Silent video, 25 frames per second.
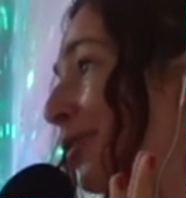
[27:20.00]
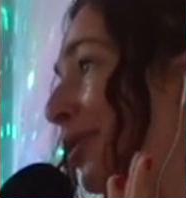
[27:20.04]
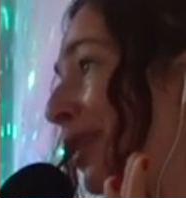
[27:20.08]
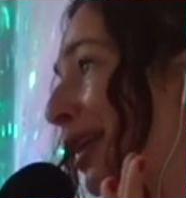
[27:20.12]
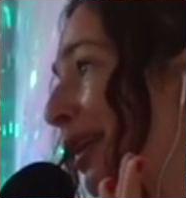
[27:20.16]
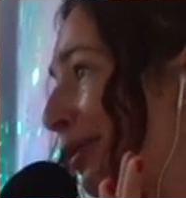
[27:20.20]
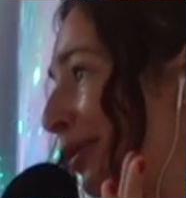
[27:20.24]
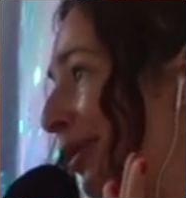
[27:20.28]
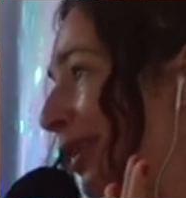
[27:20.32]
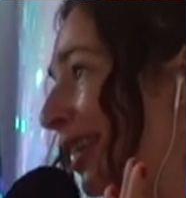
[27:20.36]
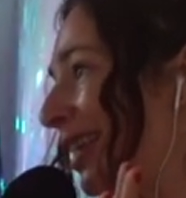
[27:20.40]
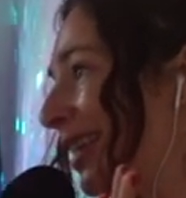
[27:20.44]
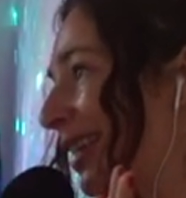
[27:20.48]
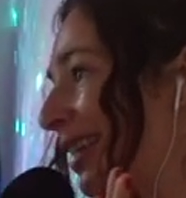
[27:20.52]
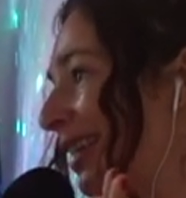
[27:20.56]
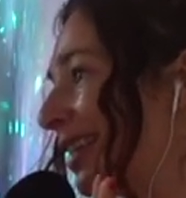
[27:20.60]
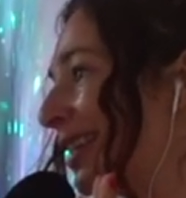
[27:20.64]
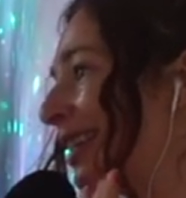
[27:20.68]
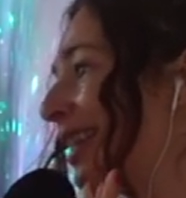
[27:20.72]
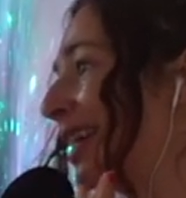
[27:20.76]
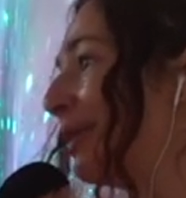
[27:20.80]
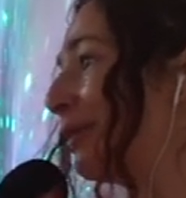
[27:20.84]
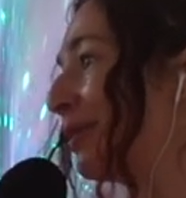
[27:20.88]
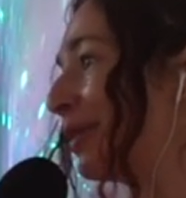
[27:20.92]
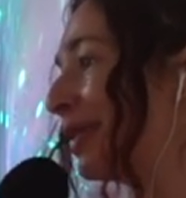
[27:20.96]
what I wanted
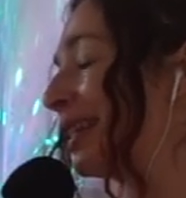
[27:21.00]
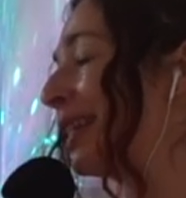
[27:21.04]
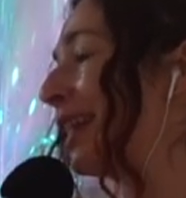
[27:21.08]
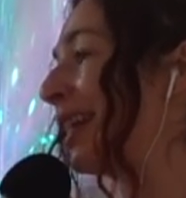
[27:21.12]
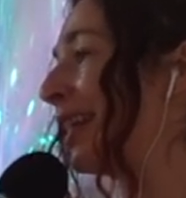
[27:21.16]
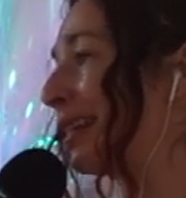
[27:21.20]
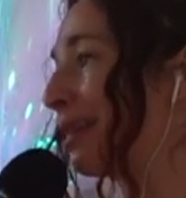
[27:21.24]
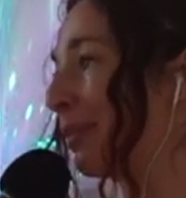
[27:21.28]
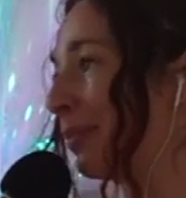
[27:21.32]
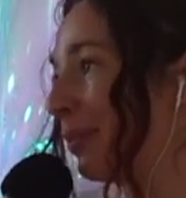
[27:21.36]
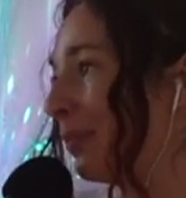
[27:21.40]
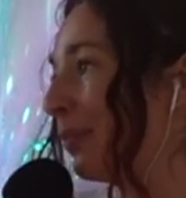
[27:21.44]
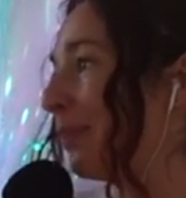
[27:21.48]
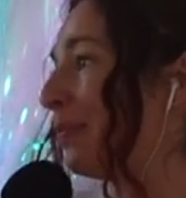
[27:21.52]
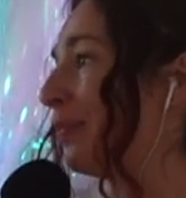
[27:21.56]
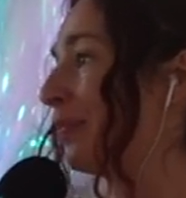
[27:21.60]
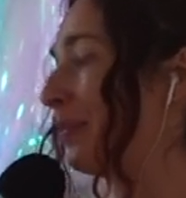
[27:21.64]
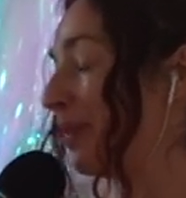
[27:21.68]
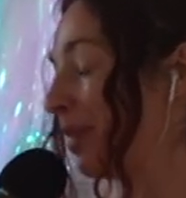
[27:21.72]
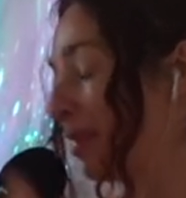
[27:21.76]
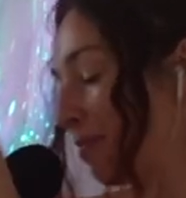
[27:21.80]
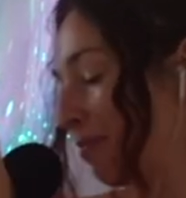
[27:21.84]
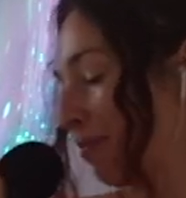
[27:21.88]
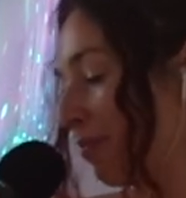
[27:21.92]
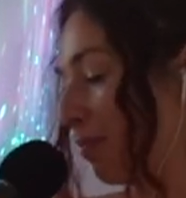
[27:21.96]
because I wasn't at
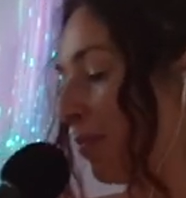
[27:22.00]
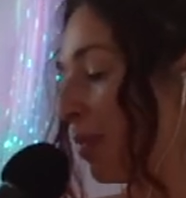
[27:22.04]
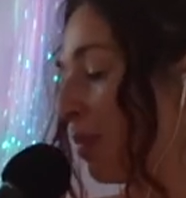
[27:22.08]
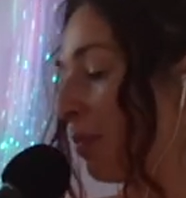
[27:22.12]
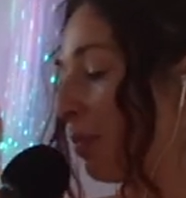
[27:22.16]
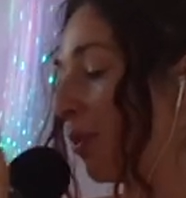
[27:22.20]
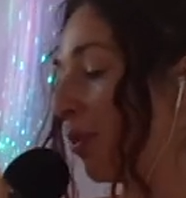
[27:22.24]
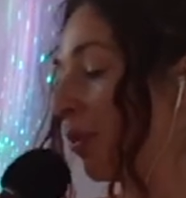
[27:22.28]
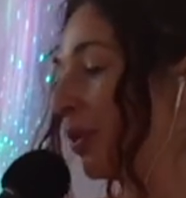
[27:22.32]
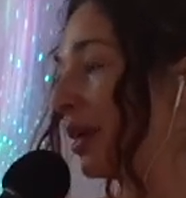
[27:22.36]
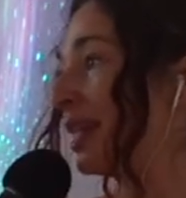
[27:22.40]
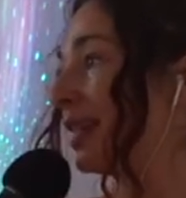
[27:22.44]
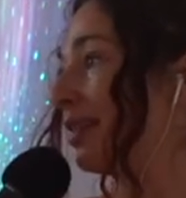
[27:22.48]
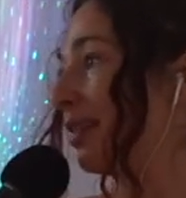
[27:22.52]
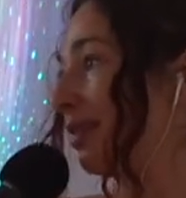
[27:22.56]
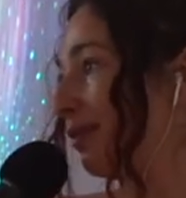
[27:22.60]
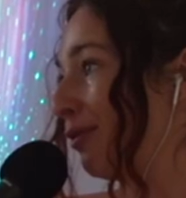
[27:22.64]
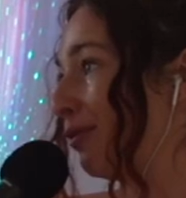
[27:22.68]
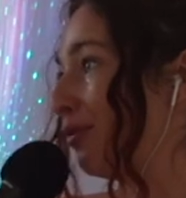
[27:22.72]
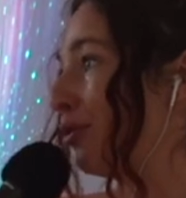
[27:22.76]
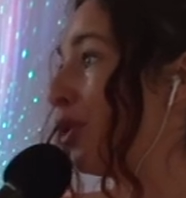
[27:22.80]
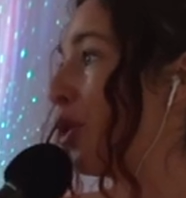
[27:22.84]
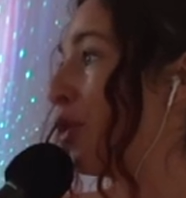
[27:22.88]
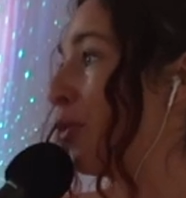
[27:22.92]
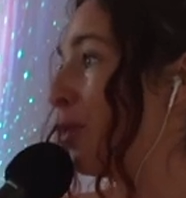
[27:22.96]
the point
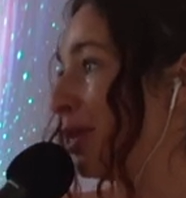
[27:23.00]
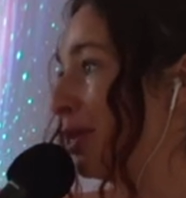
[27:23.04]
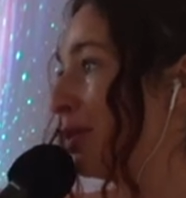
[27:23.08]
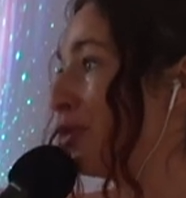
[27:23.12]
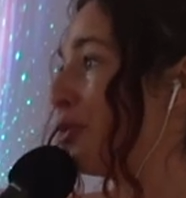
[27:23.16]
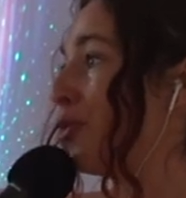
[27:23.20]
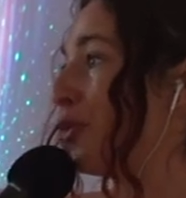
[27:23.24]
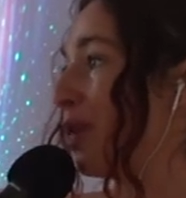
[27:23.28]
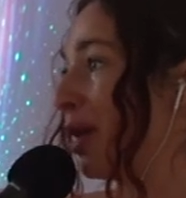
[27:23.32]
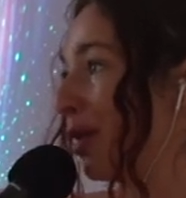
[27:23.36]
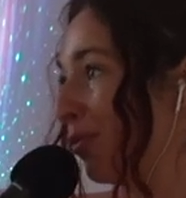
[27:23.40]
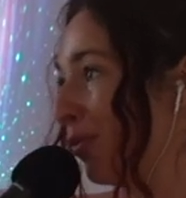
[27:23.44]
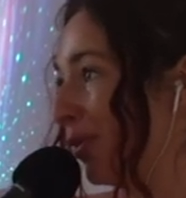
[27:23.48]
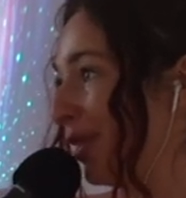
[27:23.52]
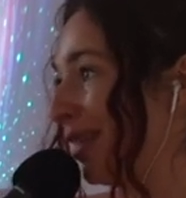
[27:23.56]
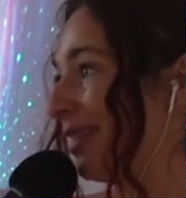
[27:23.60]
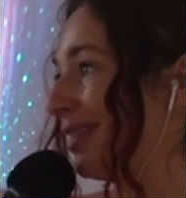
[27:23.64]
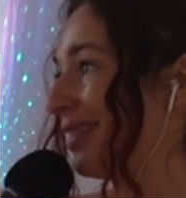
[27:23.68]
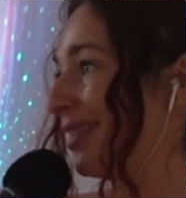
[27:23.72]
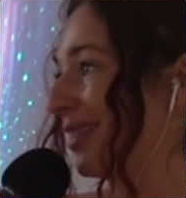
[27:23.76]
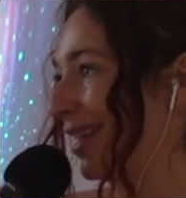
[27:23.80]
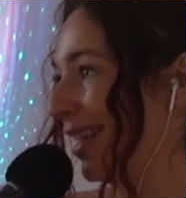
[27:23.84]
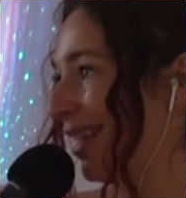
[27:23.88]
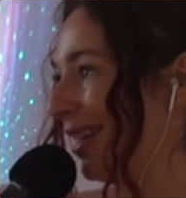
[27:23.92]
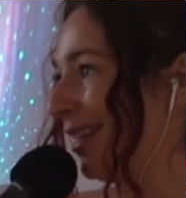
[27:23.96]
of knowing who I
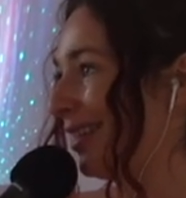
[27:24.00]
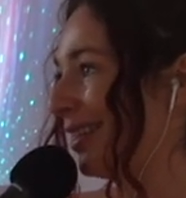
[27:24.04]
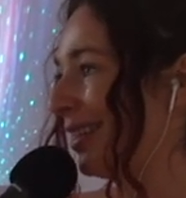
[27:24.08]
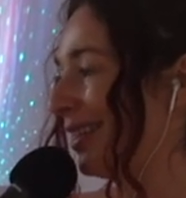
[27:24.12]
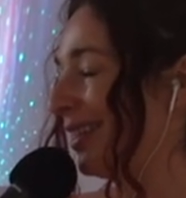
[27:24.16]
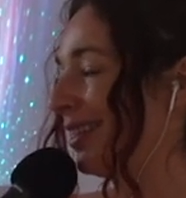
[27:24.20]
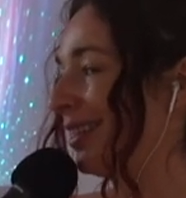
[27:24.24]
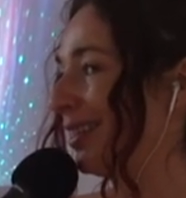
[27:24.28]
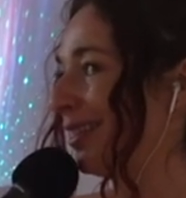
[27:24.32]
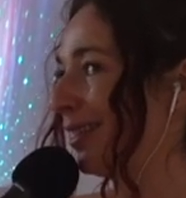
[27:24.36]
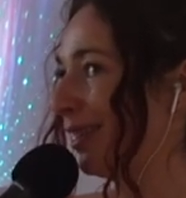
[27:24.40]
was yet.